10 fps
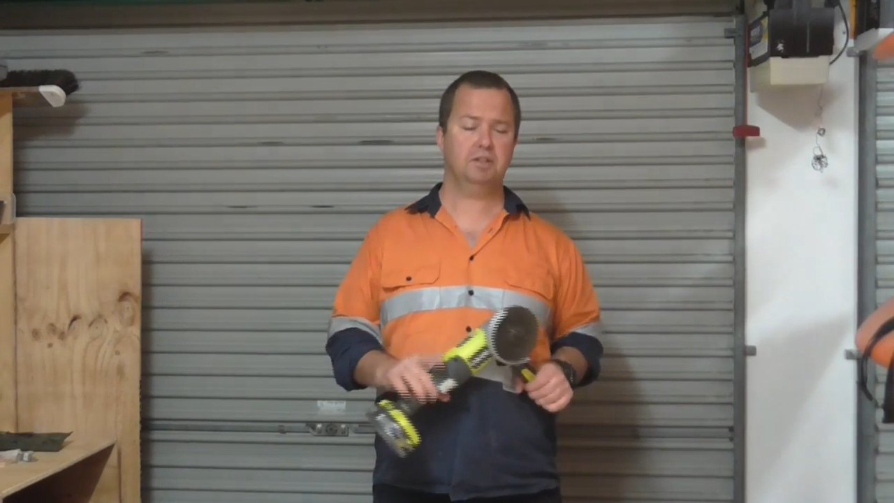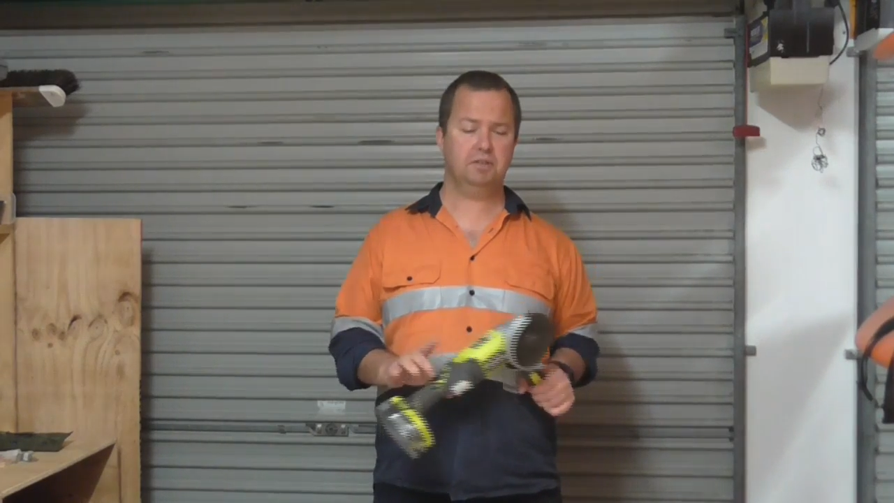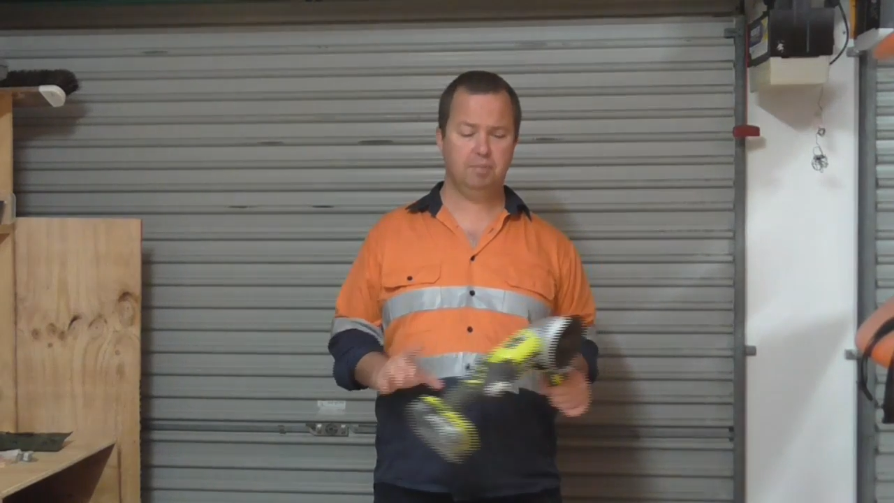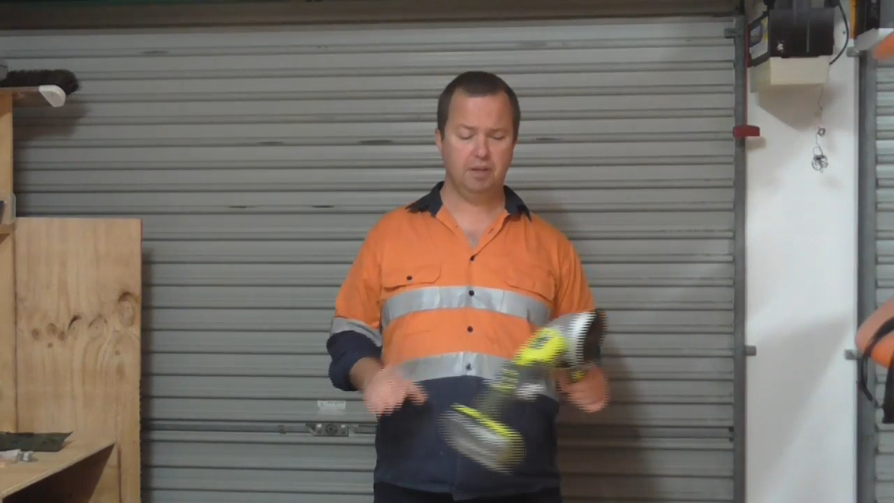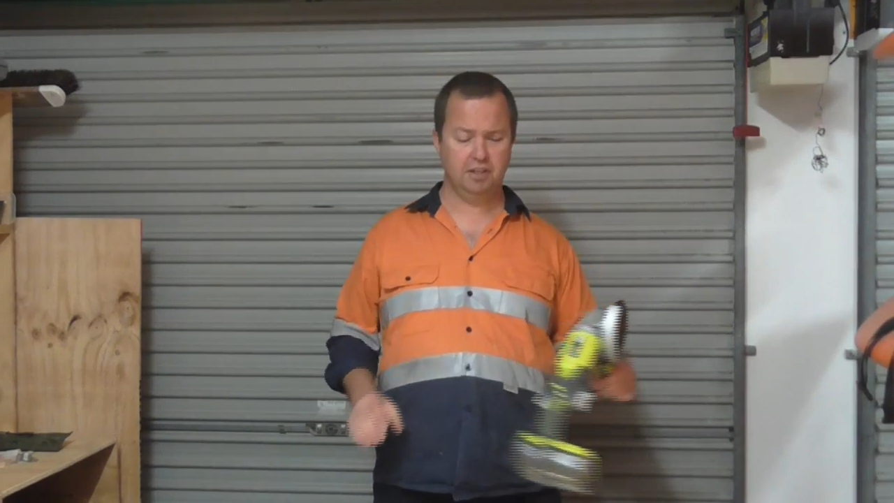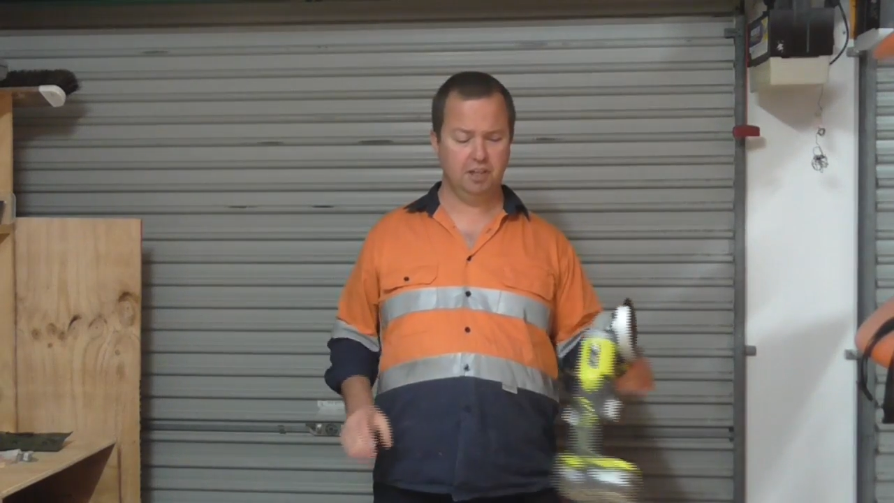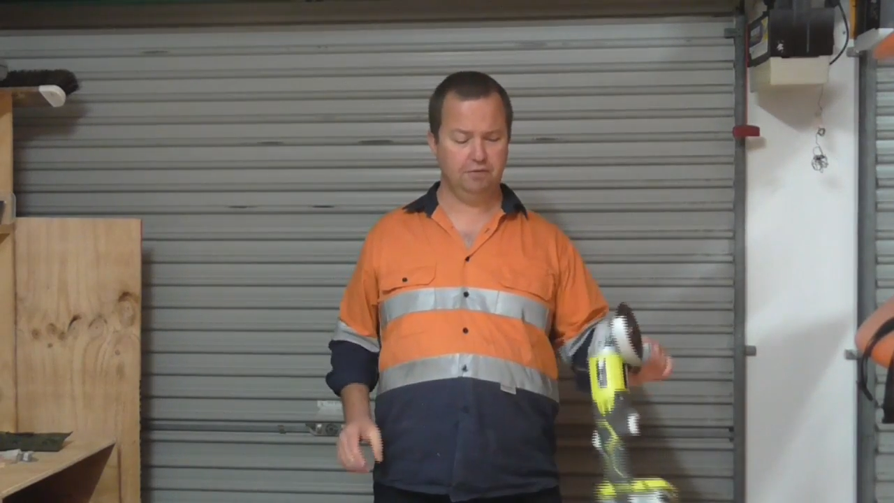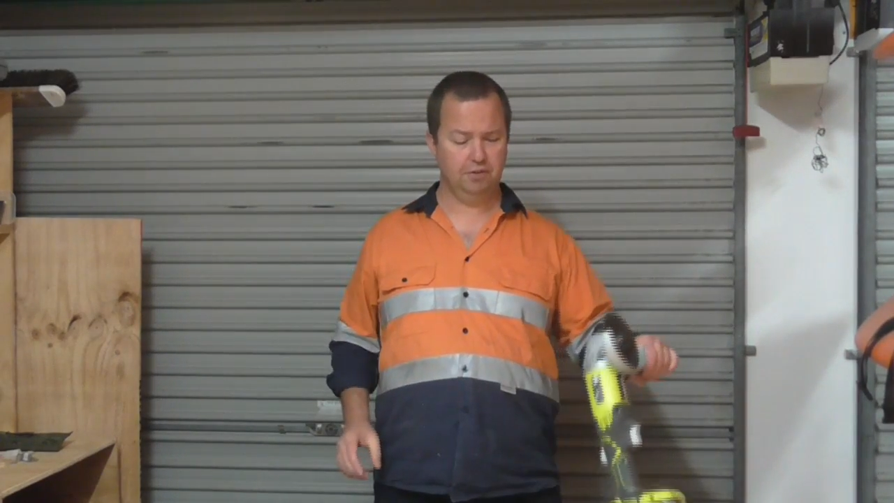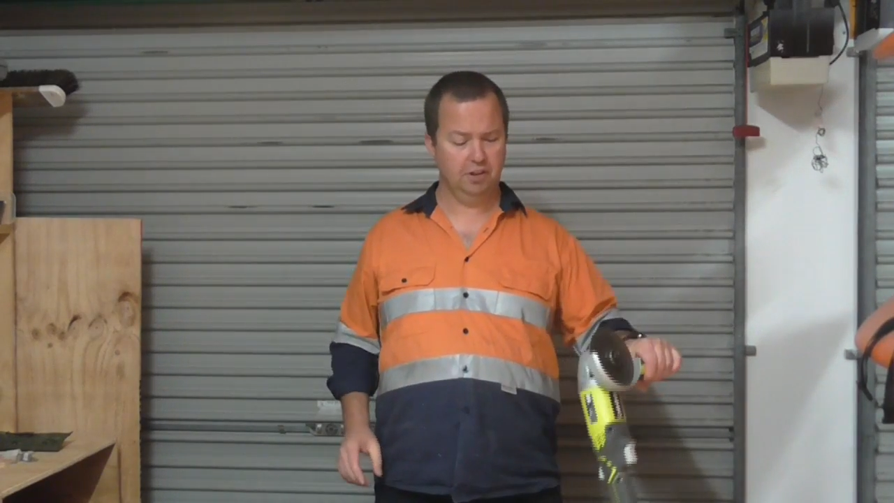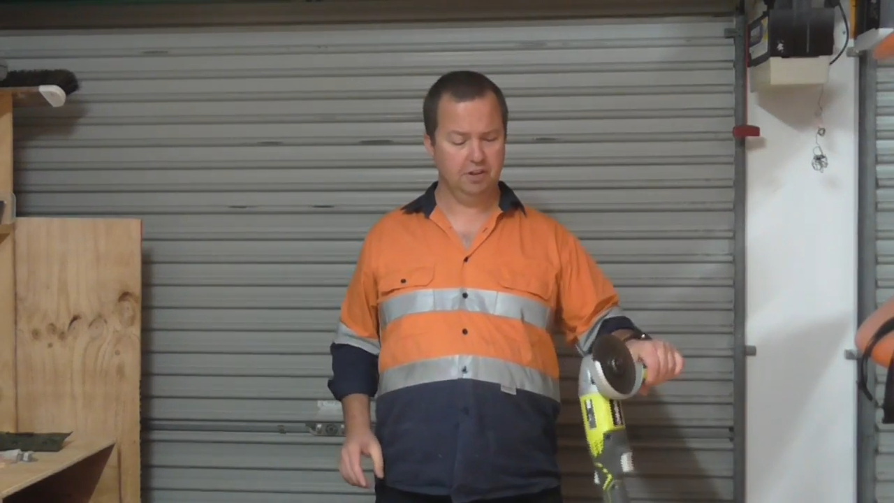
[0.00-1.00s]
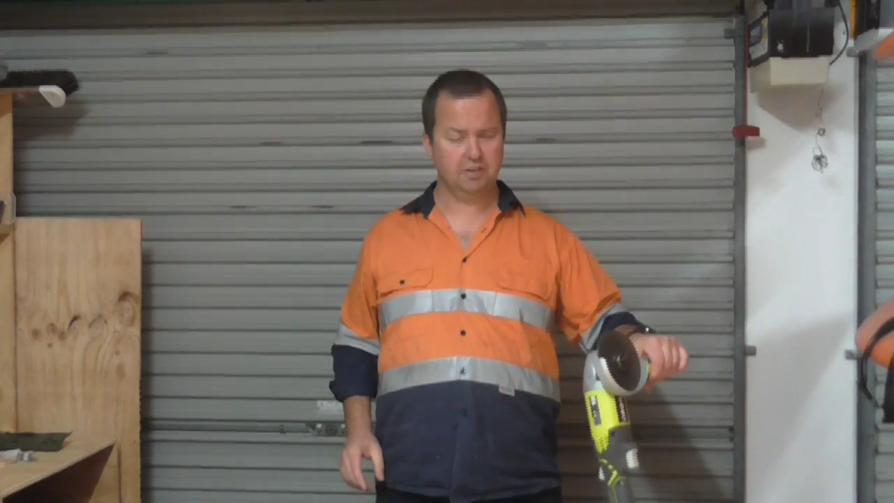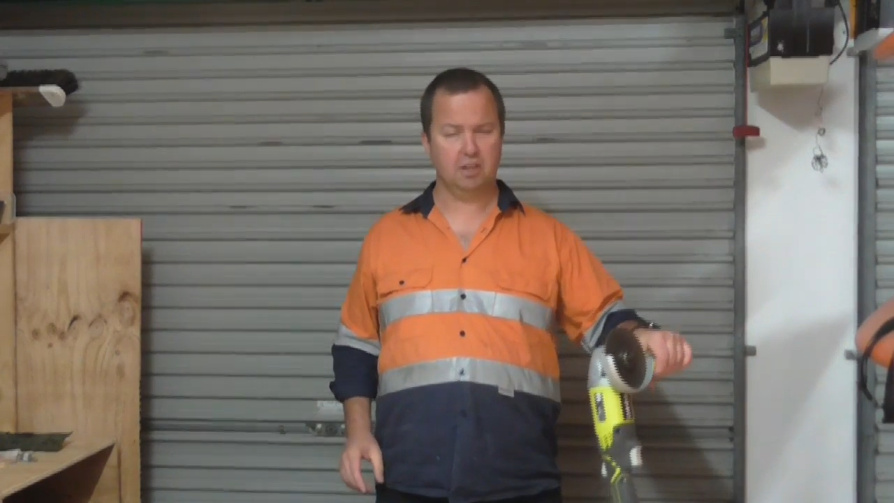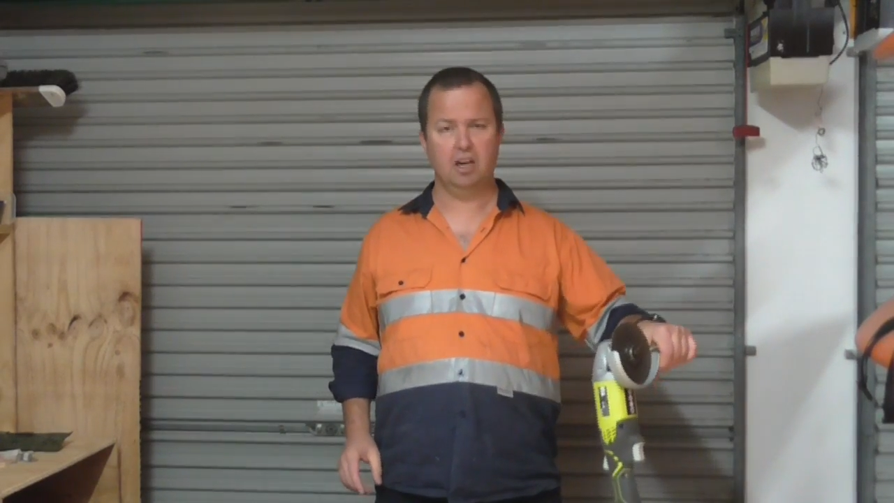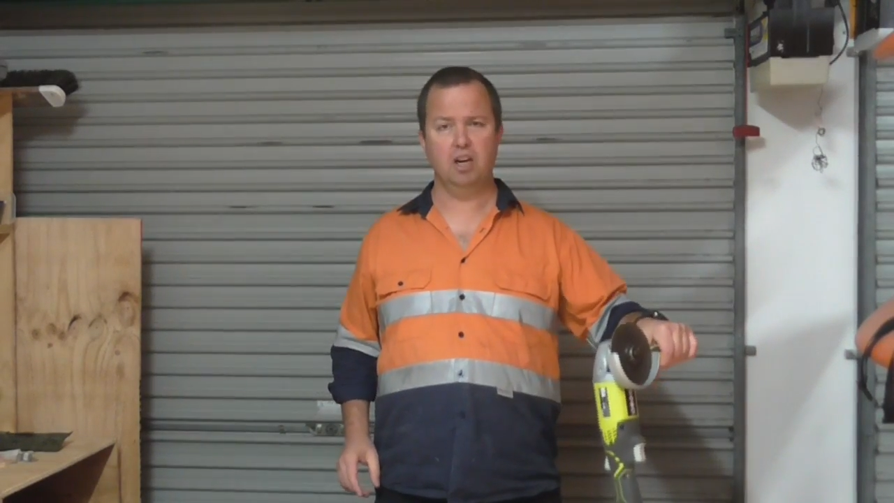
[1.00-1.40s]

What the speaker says: especially for the sort